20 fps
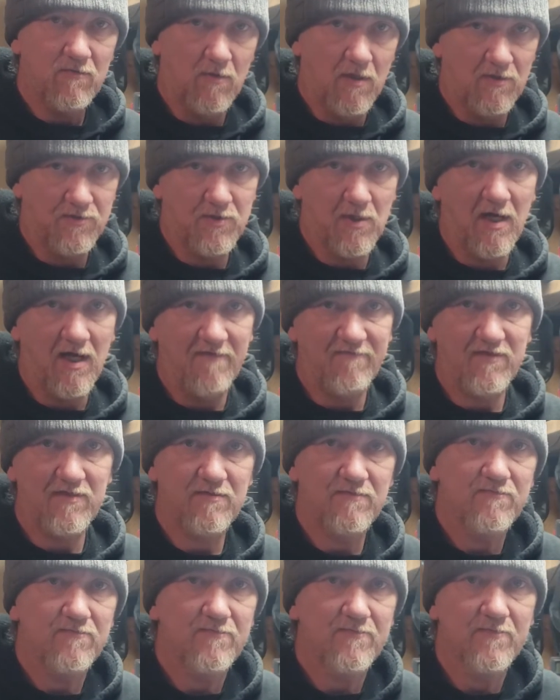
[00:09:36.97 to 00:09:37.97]
while
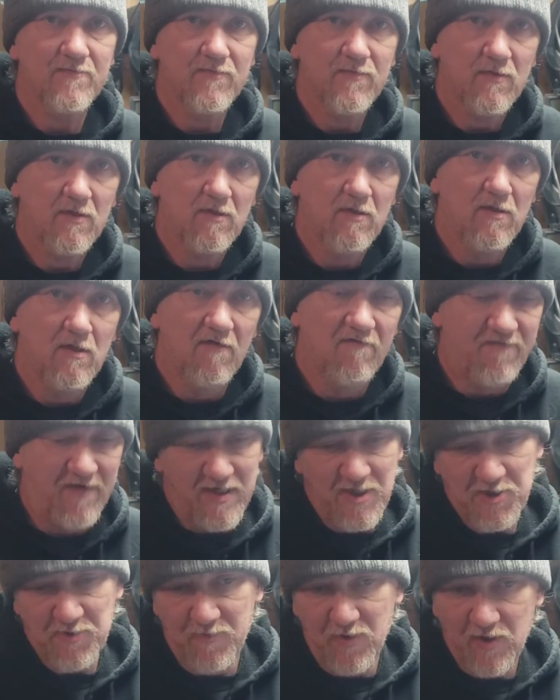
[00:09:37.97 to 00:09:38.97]
driving,
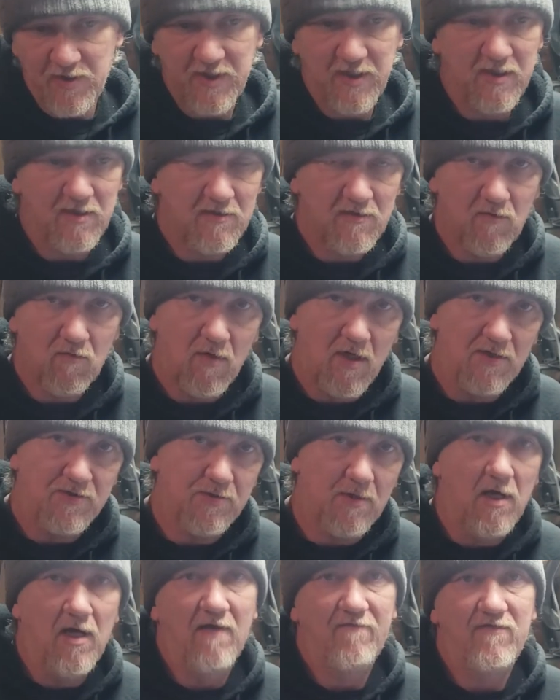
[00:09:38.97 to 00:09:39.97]
Facebooking while
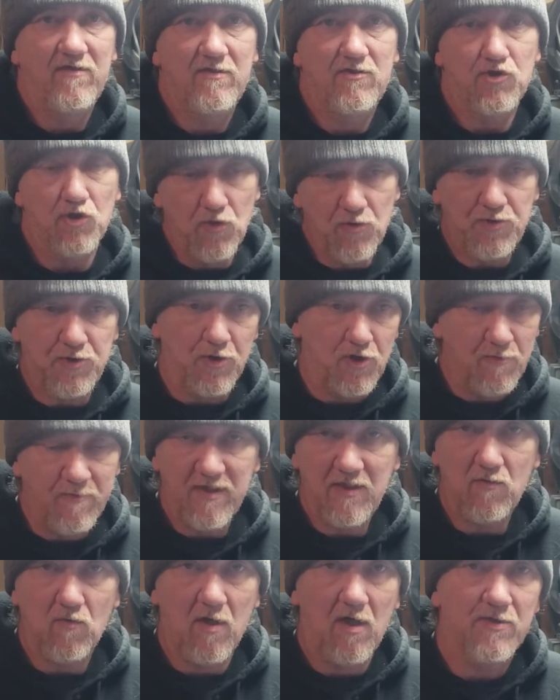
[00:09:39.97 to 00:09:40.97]
driving,
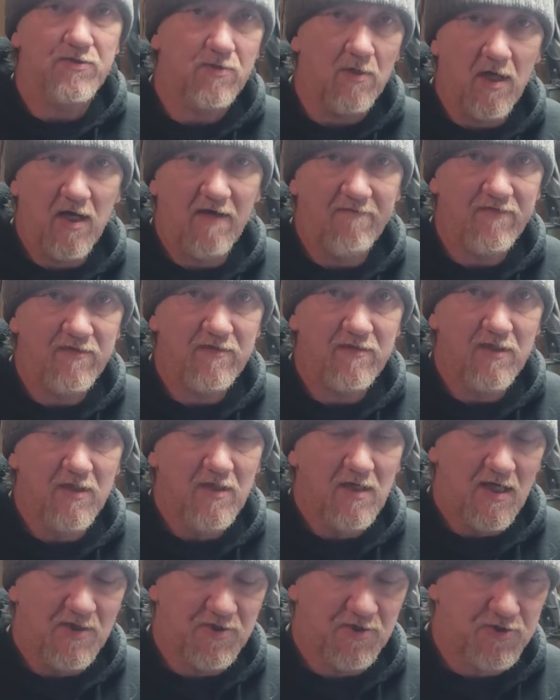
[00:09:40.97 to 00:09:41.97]
YouTubing while driving.
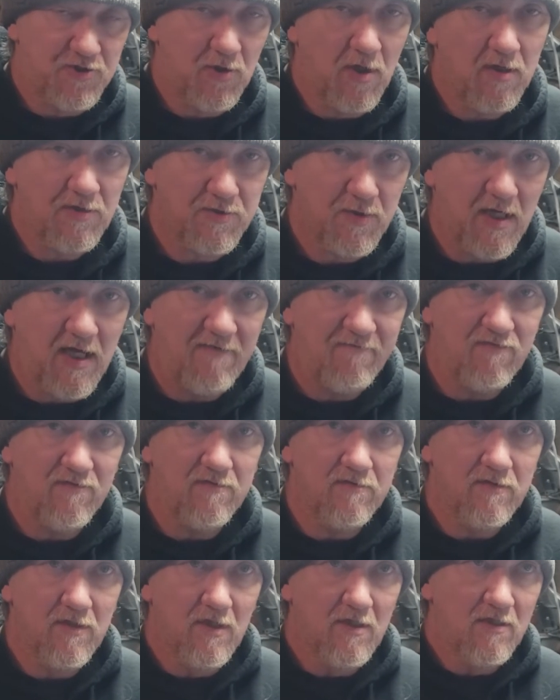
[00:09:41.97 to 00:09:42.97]
As a truck
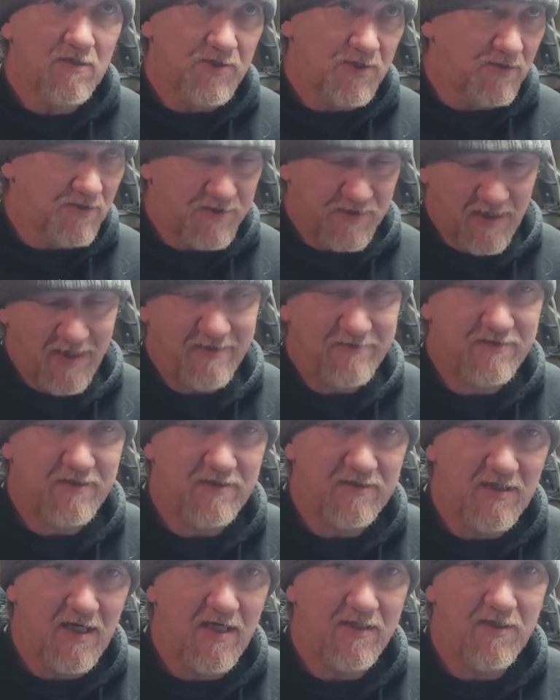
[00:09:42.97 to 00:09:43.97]
driver since
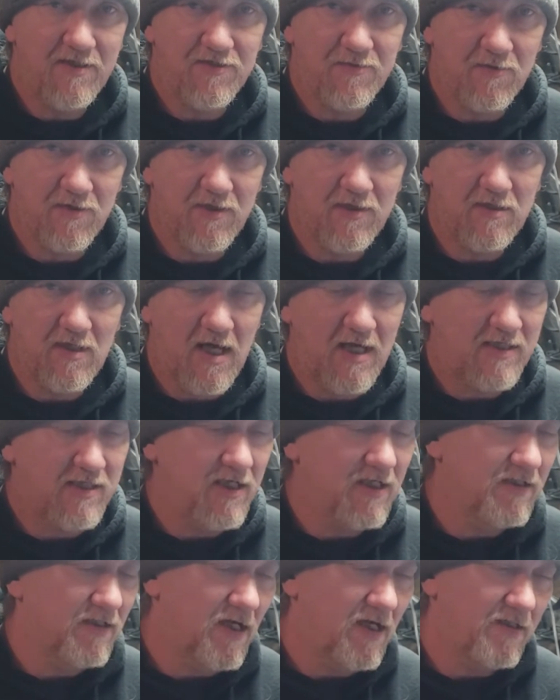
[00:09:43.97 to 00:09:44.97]
1993, I
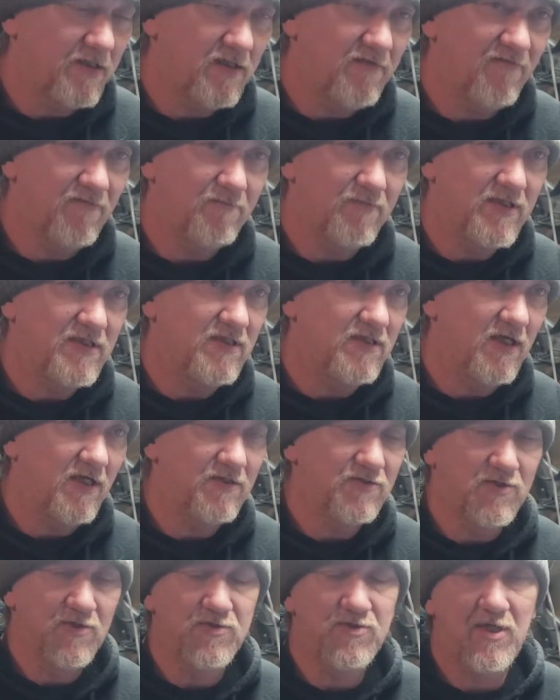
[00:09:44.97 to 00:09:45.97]
cannot even
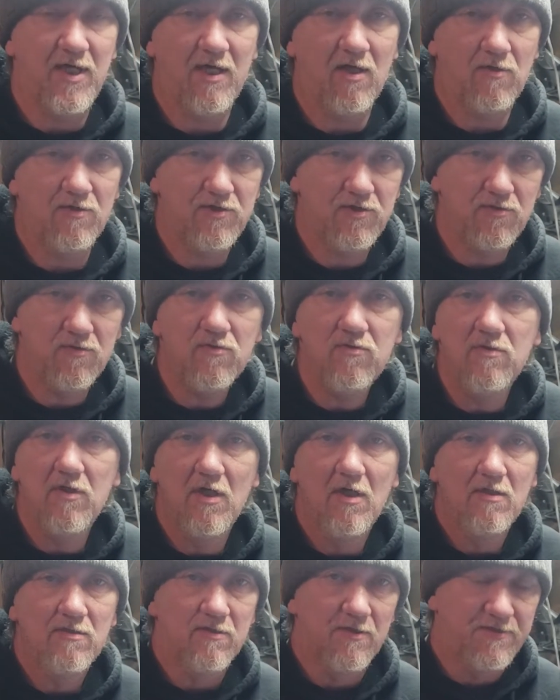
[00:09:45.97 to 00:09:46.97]
begin to tell you
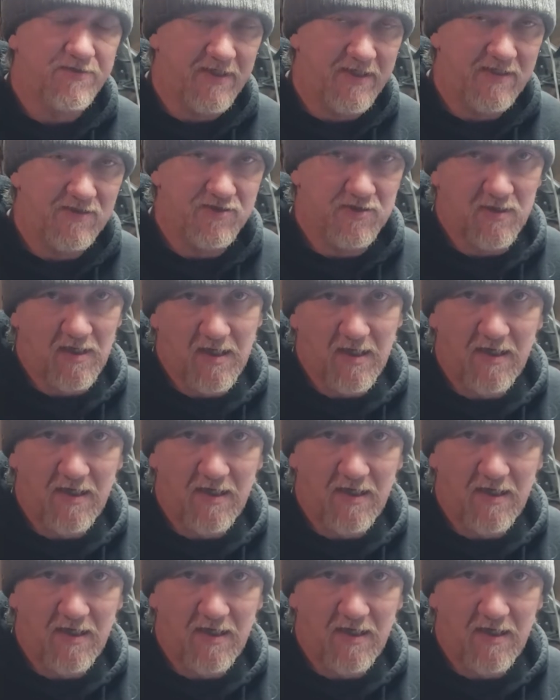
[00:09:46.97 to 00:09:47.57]
the things that I